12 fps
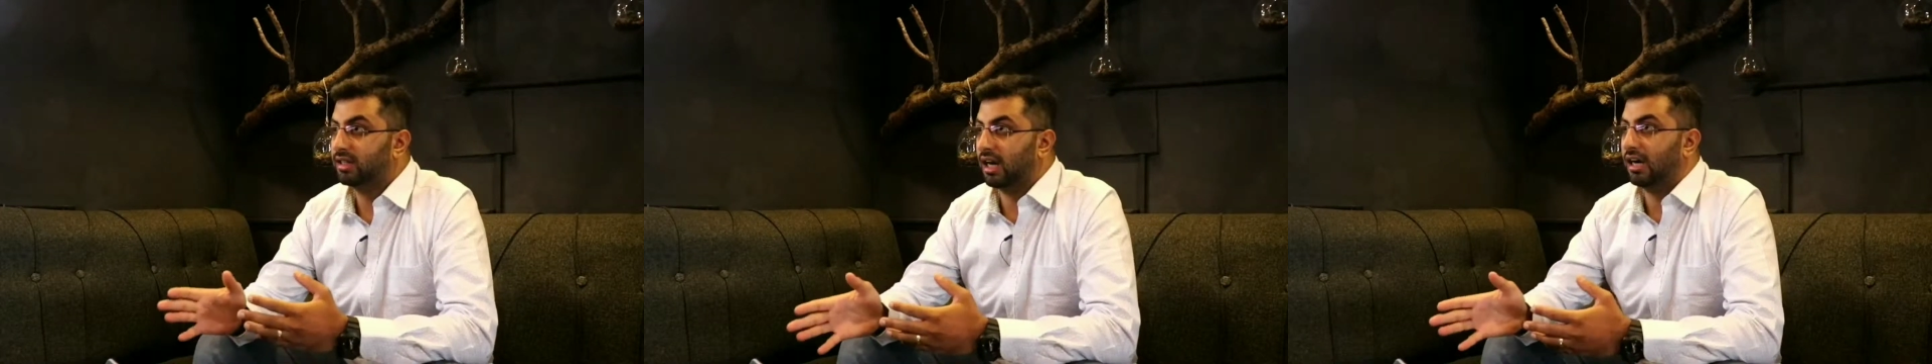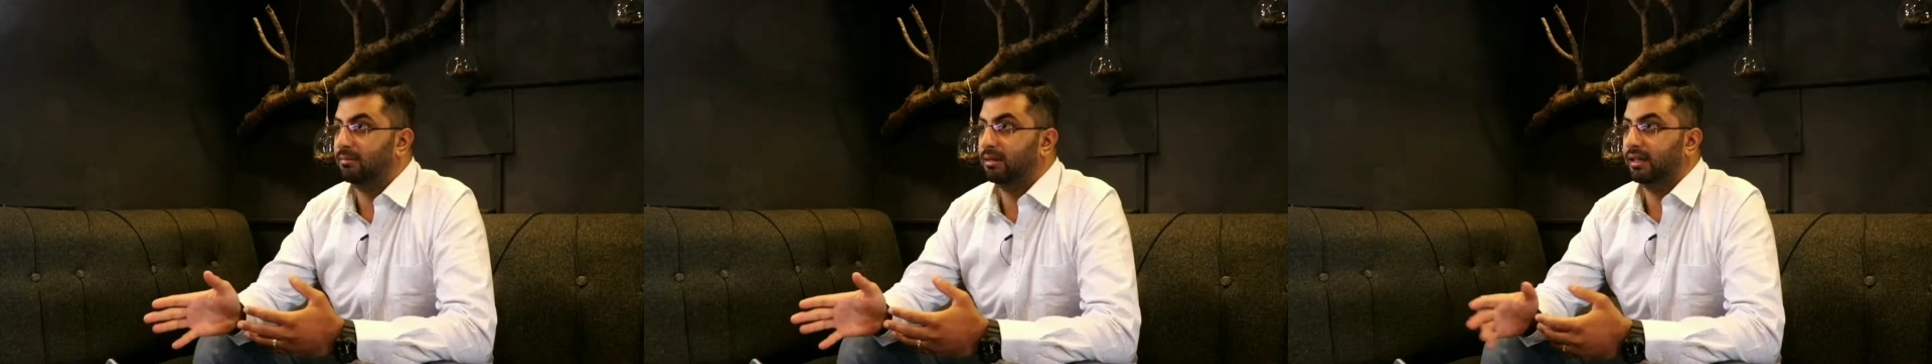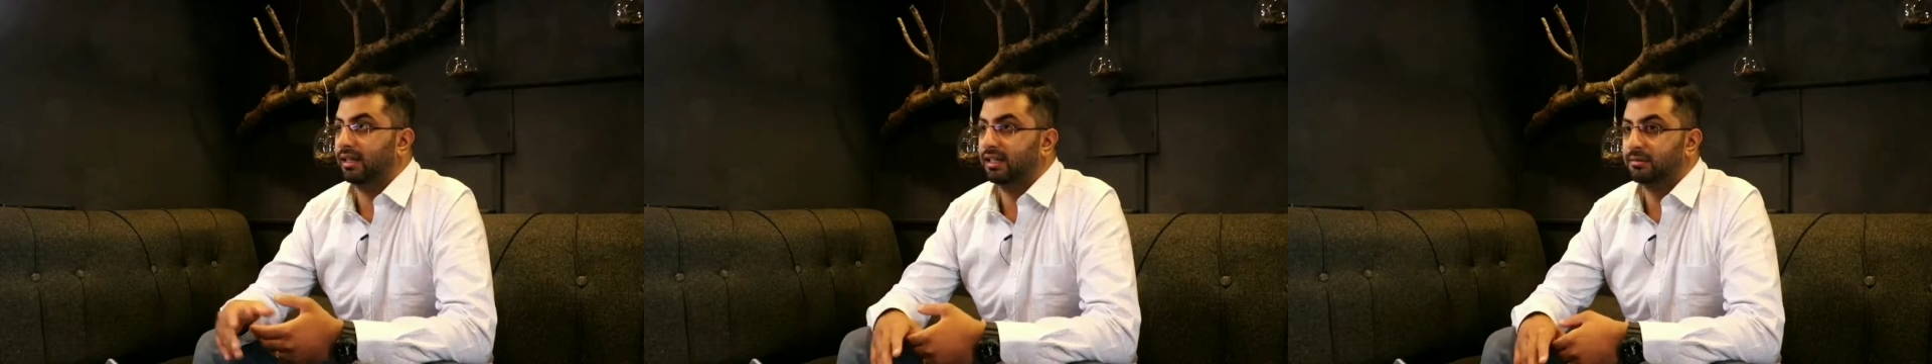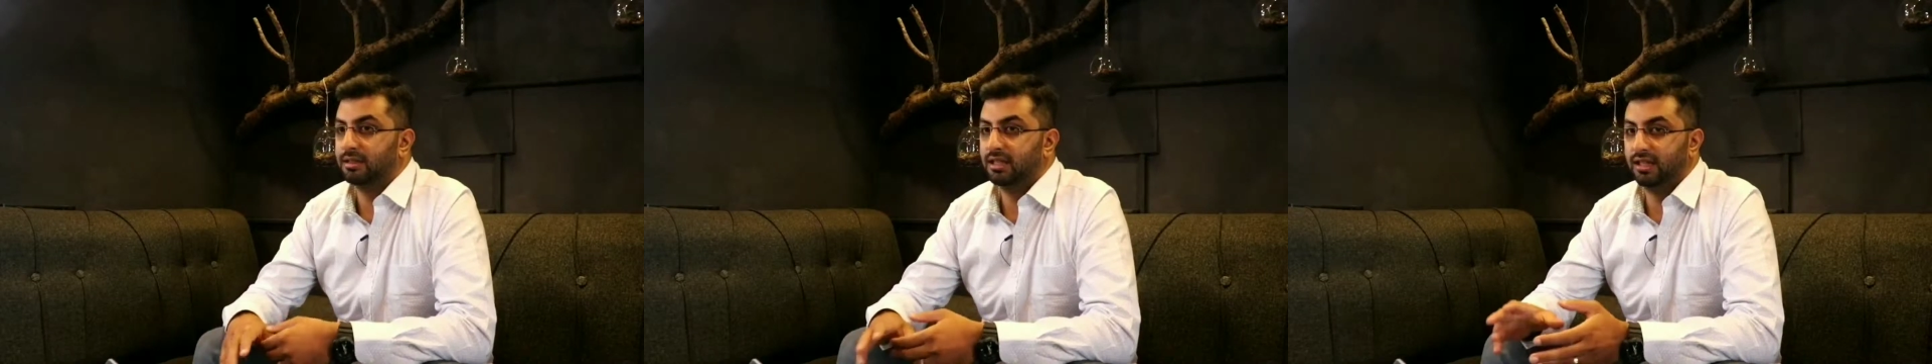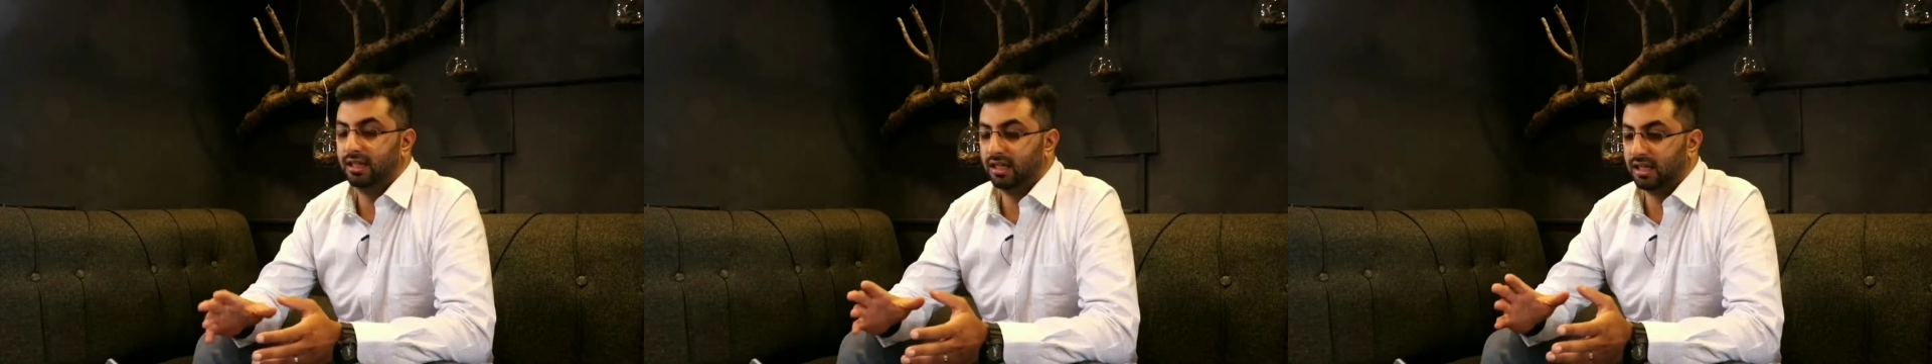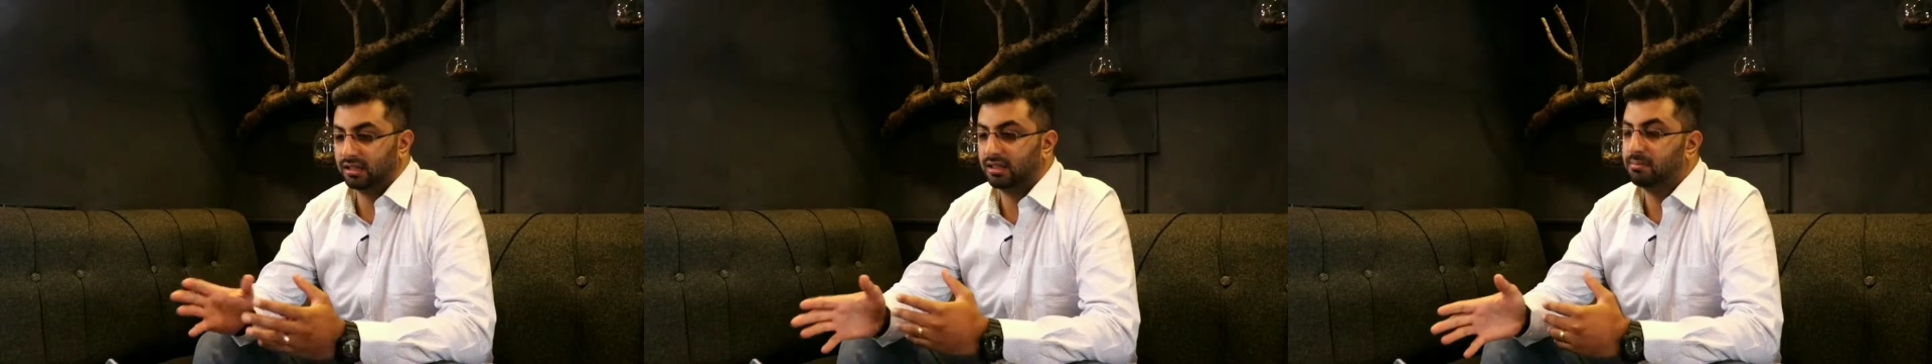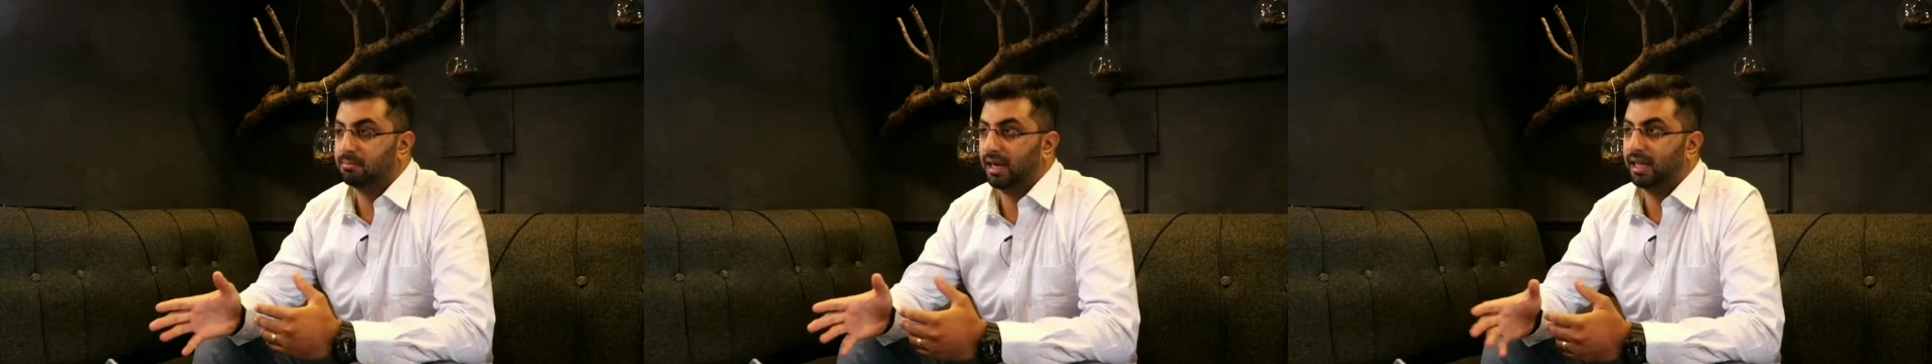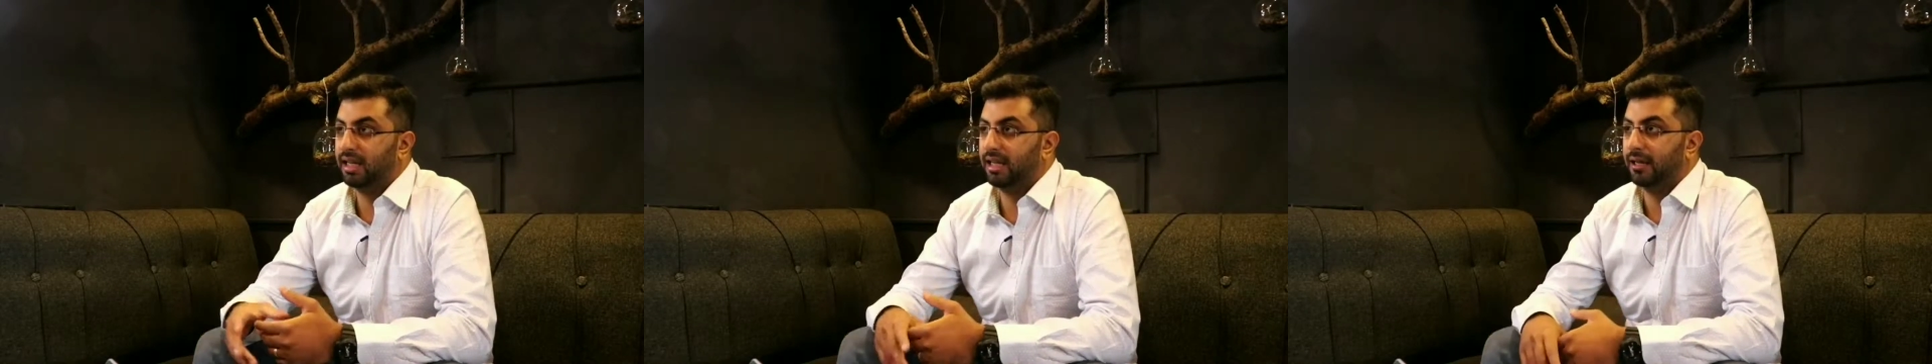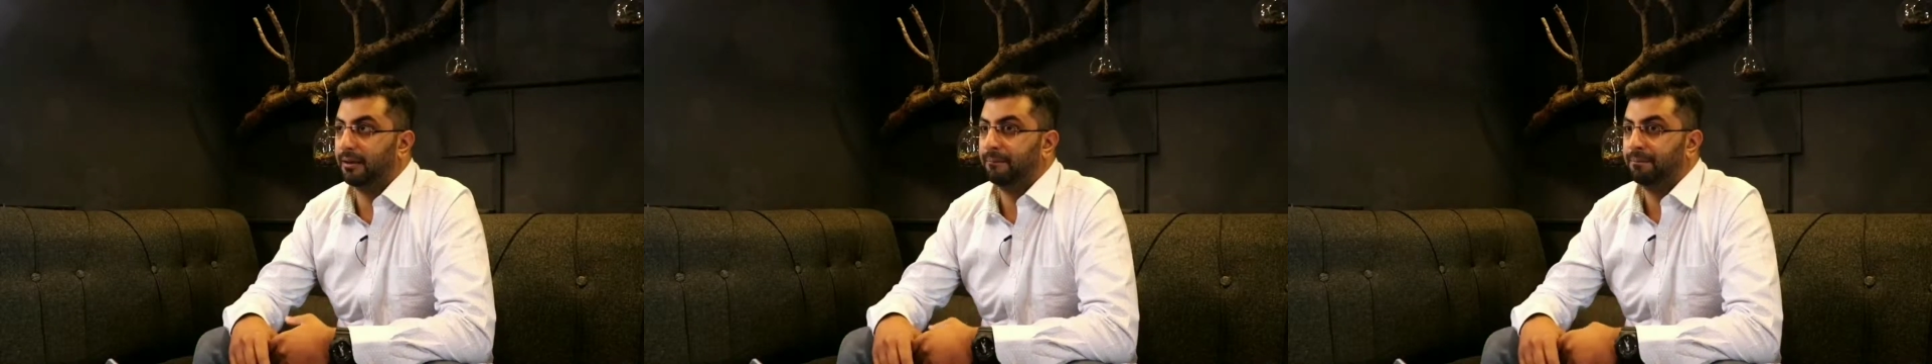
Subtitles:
carbon, especially the custom biking,